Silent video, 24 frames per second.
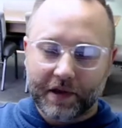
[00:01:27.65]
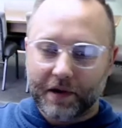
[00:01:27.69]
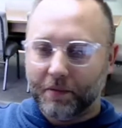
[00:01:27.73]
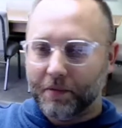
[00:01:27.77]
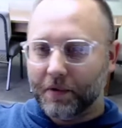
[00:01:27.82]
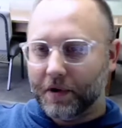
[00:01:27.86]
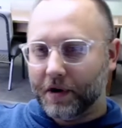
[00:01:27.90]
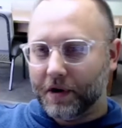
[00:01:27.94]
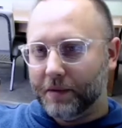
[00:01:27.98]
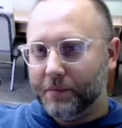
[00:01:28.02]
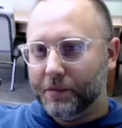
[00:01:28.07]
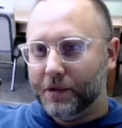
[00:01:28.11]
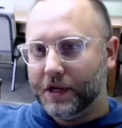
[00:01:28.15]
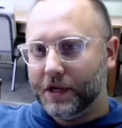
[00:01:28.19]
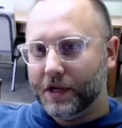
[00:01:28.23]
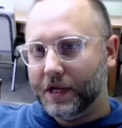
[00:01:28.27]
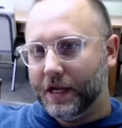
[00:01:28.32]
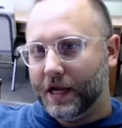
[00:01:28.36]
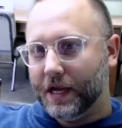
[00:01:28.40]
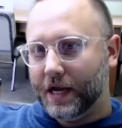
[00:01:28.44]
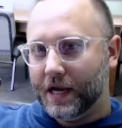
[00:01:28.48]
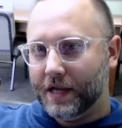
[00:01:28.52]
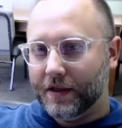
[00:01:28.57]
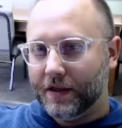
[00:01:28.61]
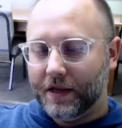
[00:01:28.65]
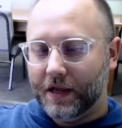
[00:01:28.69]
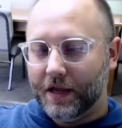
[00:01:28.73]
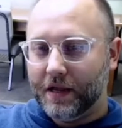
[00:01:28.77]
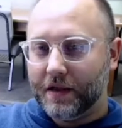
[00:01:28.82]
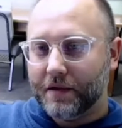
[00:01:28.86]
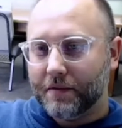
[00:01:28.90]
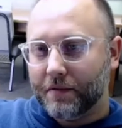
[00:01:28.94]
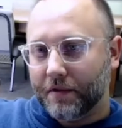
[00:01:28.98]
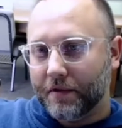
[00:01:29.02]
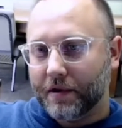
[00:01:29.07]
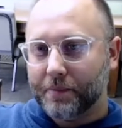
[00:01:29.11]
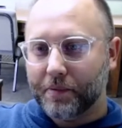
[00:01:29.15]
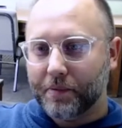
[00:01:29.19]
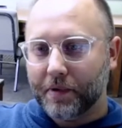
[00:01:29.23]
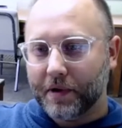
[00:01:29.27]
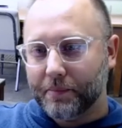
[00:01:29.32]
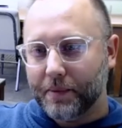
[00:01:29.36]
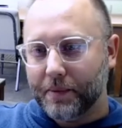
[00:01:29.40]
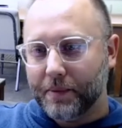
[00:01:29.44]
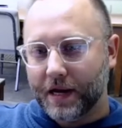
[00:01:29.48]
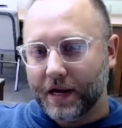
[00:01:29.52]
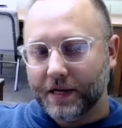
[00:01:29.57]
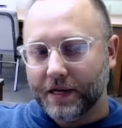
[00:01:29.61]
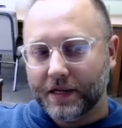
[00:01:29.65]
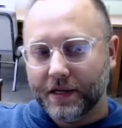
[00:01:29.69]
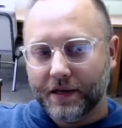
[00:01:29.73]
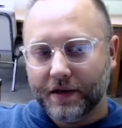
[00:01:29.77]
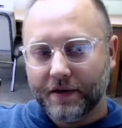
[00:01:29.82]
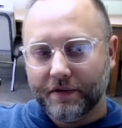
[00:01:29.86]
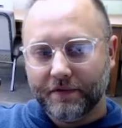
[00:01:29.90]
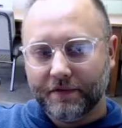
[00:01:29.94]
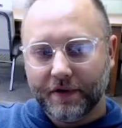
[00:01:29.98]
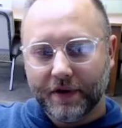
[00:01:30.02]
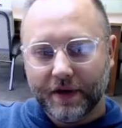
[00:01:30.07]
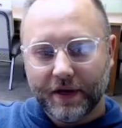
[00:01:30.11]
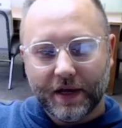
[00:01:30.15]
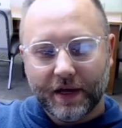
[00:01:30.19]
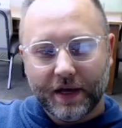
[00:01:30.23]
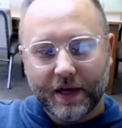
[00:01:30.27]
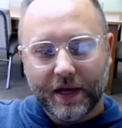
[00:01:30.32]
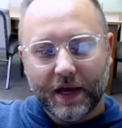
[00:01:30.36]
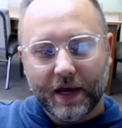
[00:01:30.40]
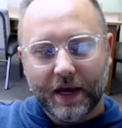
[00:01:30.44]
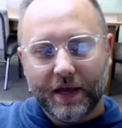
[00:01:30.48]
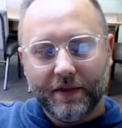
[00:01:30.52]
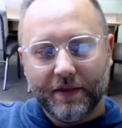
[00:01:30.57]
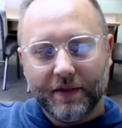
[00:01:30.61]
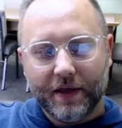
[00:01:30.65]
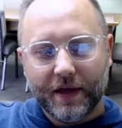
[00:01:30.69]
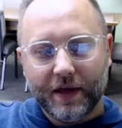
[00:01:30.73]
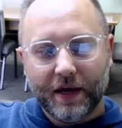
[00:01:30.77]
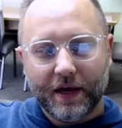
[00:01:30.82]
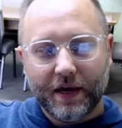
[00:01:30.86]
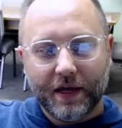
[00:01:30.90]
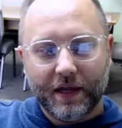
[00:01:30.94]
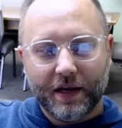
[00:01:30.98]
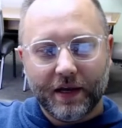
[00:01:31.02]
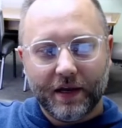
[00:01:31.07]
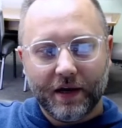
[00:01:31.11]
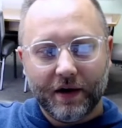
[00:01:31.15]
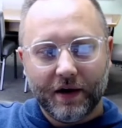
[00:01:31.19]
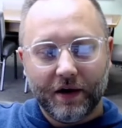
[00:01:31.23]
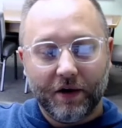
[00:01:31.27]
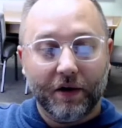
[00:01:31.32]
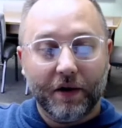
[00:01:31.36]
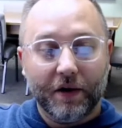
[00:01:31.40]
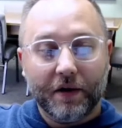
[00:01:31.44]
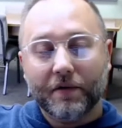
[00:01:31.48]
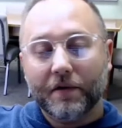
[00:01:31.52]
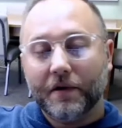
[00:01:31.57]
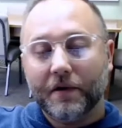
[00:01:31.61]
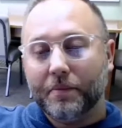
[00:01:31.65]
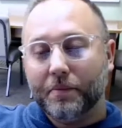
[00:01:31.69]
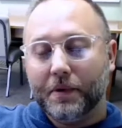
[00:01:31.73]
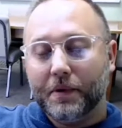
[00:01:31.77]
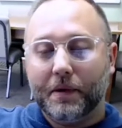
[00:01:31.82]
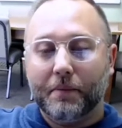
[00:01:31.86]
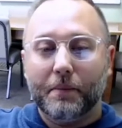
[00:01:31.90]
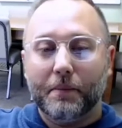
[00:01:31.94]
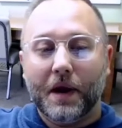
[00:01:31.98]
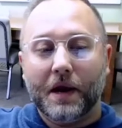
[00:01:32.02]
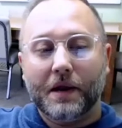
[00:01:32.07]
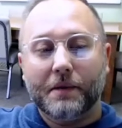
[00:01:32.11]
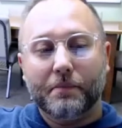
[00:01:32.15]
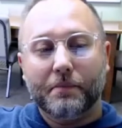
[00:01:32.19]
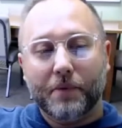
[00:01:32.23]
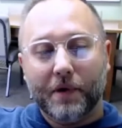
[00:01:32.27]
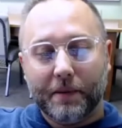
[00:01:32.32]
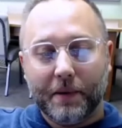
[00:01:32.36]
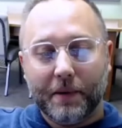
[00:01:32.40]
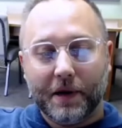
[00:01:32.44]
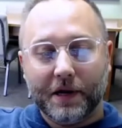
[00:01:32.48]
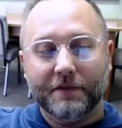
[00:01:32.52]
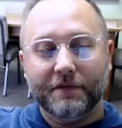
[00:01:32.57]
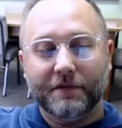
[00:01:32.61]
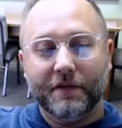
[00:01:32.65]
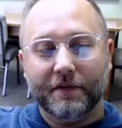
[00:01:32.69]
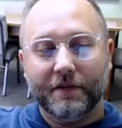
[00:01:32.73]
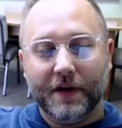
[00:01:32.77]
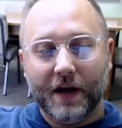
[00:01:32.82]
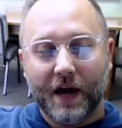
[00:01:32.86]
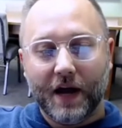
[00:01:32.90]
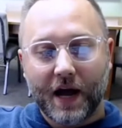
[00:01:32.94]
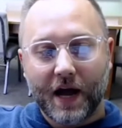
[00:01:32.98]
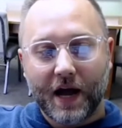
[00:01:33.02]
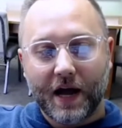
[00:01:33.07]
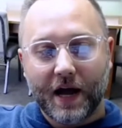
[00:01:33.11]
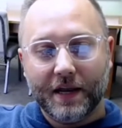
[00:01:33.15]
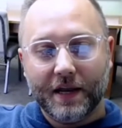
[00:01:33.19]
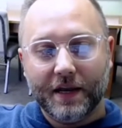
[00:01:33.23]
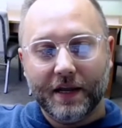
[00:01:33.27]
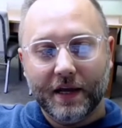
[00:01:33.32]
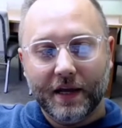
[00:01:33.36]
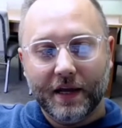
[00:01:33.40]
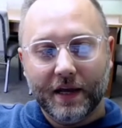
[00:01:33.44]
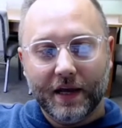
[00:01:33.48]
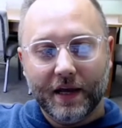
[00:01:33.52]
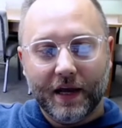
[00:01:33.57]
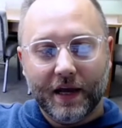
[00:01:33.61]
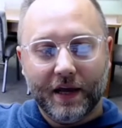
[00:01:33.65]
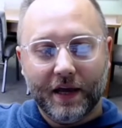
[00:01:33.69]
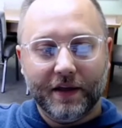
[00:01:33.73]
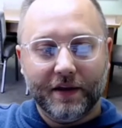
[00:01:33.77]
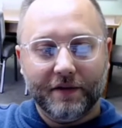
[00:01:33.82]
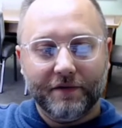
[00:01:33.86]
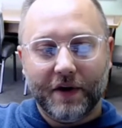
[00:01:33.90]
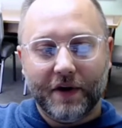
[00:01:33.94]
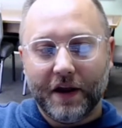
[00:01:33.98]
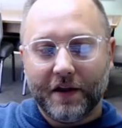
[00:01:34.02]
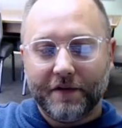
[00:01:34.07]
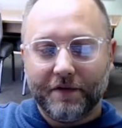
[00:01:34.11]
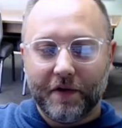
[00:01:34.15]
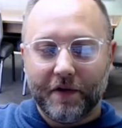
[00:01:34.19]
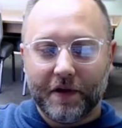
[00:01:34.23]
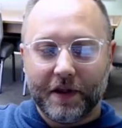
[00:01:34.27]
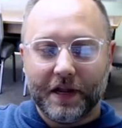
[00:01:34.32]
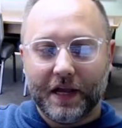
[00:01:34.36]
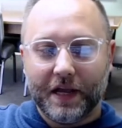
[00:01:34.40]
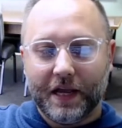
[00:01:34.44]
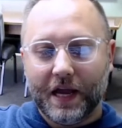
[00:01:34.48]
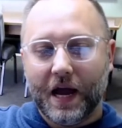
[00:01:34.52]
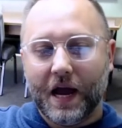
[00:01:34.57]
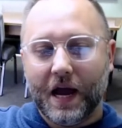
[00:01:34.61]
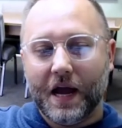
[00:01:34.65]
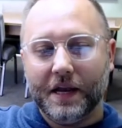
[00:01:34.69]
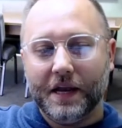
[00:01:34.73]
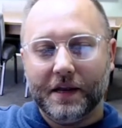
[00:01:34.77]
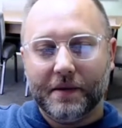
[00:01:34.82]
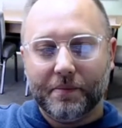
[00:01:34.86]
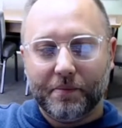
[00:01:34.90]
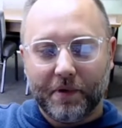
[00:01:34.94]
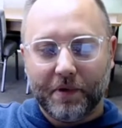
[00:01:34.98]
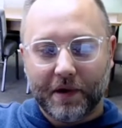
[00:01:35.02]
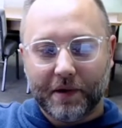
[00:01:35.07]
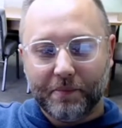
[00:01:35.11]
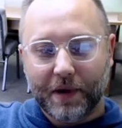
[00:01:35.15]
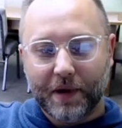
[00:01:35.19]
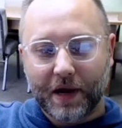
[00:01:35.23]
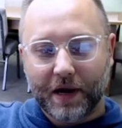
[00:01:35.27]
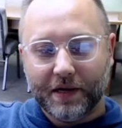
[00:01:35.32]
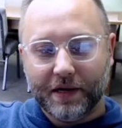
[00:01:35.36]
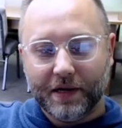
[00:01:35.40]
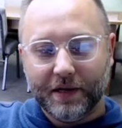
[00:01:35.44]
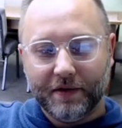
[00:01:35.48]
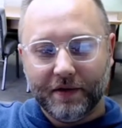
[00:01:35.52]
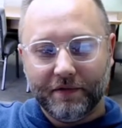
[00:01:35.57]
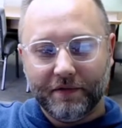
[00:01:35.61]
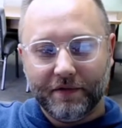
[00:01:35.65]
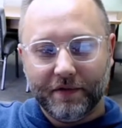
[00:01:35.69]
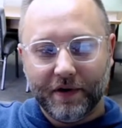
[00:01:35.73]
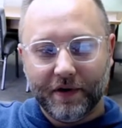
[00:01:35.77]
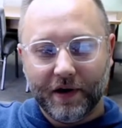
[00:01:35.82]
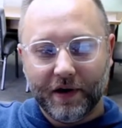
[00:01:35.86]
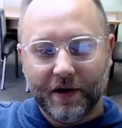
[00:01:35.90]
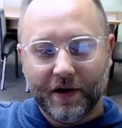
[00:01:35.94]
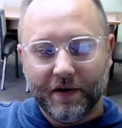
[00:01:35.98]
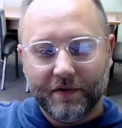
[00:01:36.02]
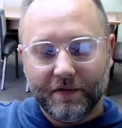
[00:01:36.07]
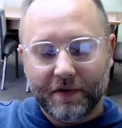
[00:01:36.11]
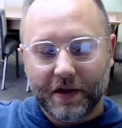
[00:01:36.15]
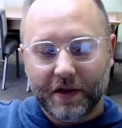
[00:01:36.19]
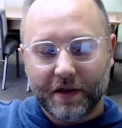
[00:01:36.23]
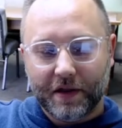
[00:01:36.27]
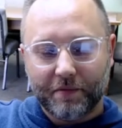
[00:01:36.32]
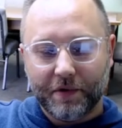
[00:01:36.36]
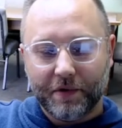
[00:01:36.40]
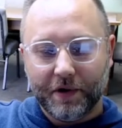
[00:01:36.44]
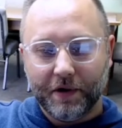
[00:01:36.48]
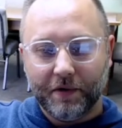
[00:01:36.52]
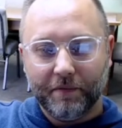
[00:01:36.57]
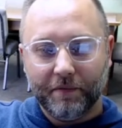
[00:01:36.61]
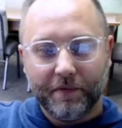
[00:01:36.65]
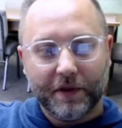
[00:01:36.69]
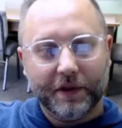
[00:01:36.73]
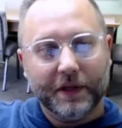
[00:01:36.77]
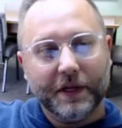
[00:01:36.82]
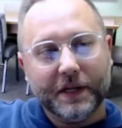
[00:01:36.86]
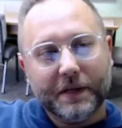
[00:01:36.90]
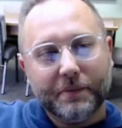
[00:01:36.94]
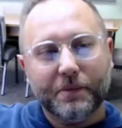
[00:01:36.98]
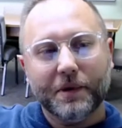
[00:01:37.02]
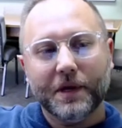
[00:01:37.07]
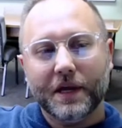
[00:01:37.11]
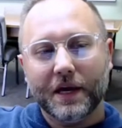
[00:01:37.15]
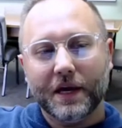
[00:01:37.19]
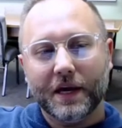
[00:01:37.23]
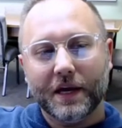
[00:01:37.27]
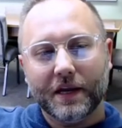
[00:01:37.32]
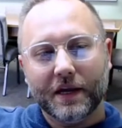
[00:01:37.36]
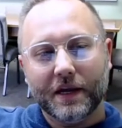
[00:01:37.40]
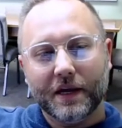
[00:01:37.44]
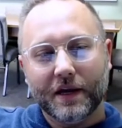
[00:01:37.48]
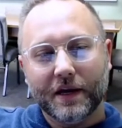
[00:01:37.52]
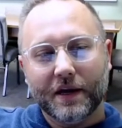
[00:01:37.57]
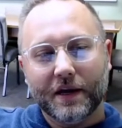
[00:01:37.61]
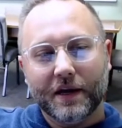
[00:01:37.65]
So we're going to be looking at Israel's perspective, and then our uh, Israel's perspective of God, and then vice versa, God's perspective of Israel. So let's begin.